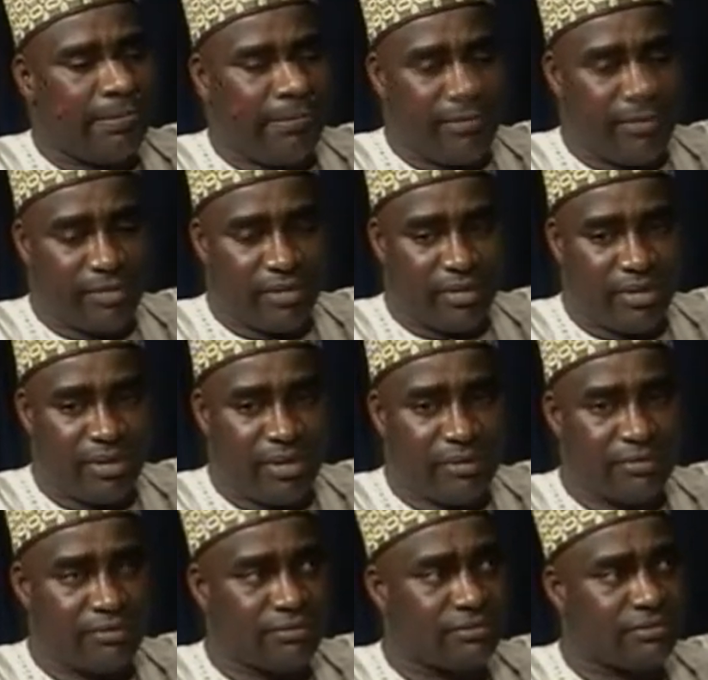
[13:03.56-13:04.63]
project still in
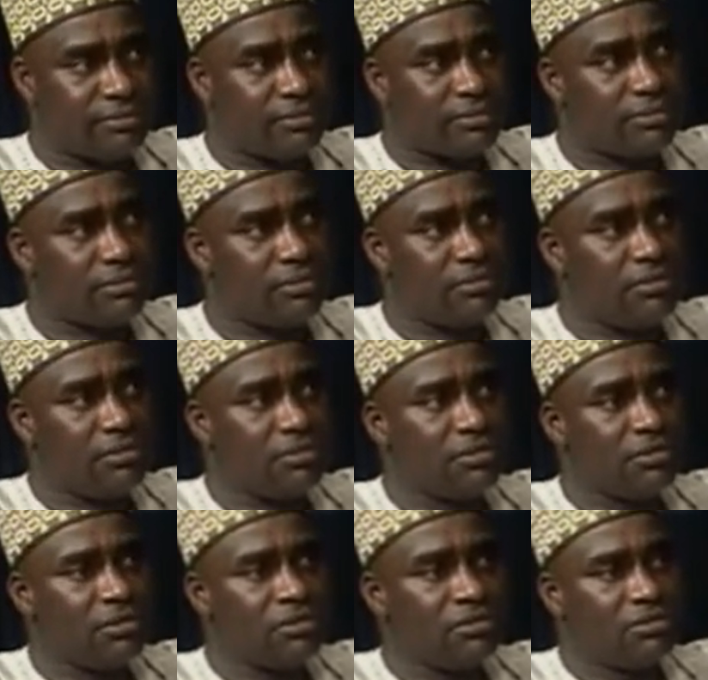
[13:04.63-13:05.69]
existence in Sokoto
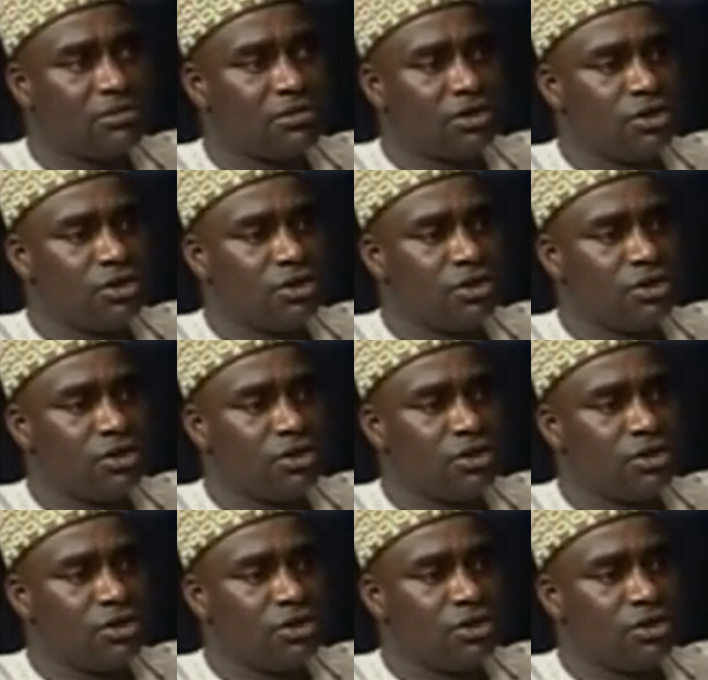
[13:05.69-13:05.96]
State?